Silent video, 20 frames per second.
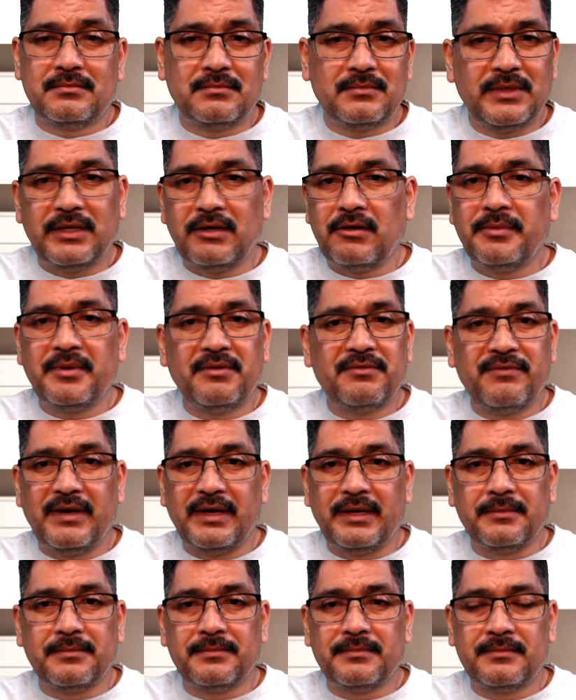It'll be
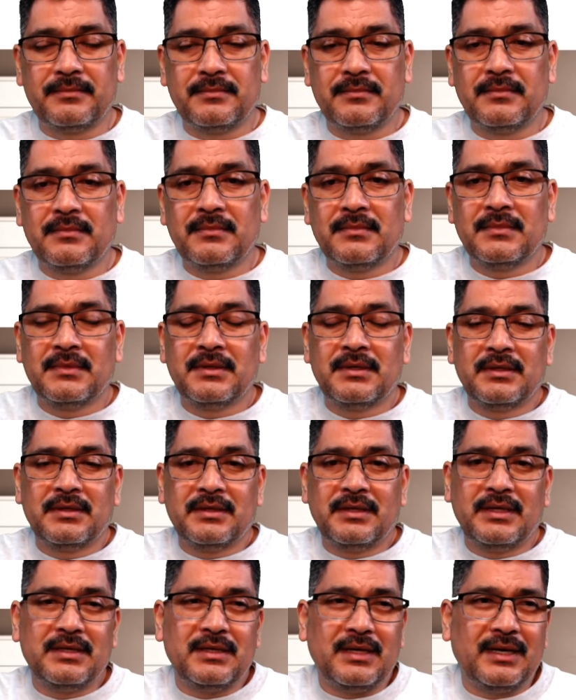fine.
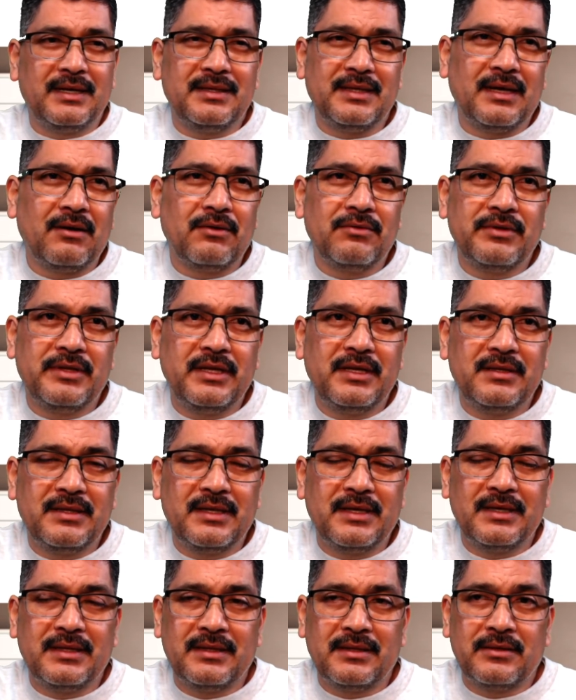I don't think
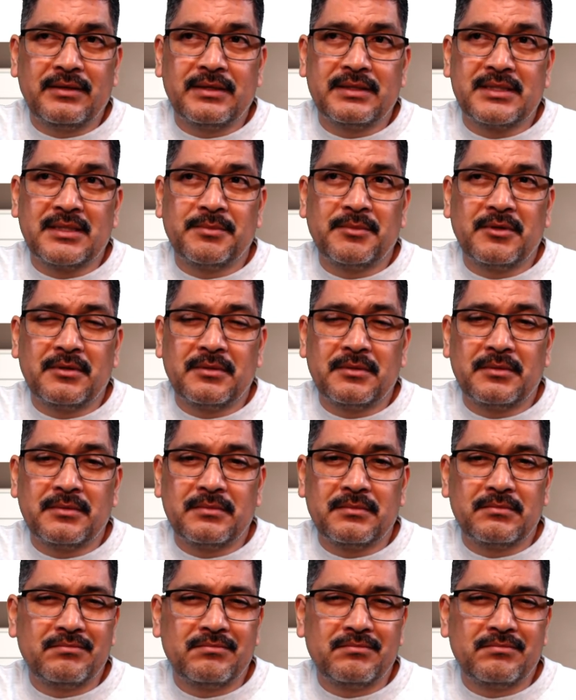that the customer